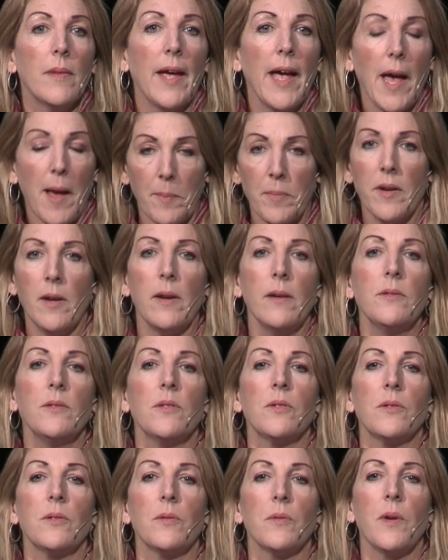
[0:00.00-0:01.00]

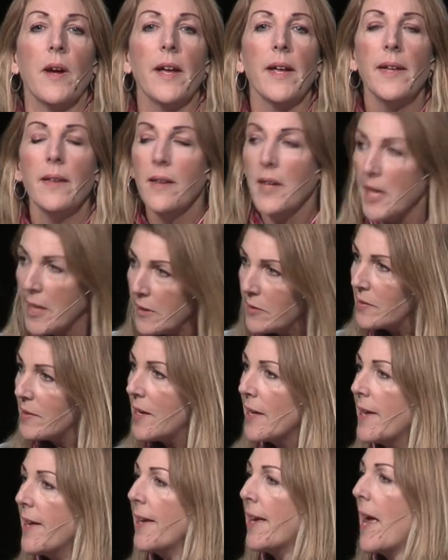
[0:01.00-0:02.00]
Happiness, right?
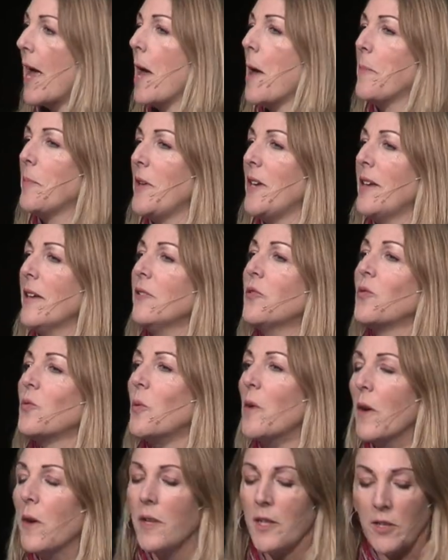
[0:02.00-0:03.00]
Seeking happiness,
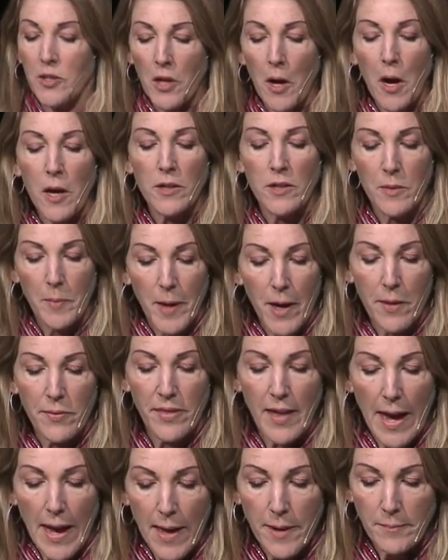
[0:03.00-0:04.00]
we already talked about
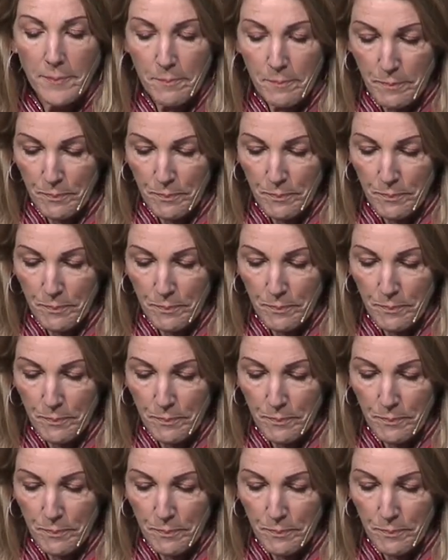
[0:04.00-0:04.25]
that.